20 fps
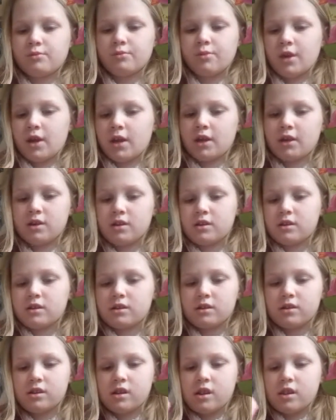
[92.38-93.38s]
Paint.
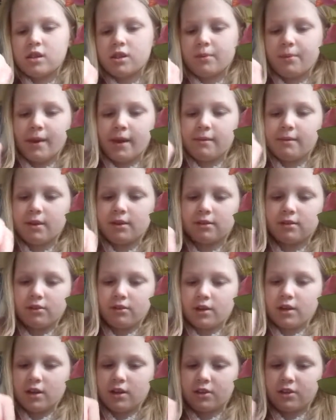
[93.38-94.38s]
The paint makes it
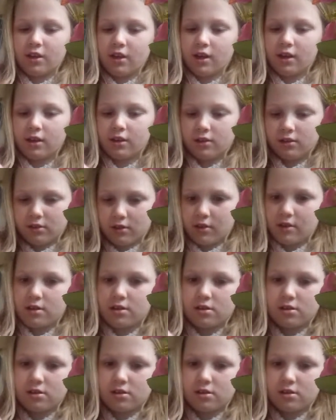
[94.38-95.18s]
really thick, so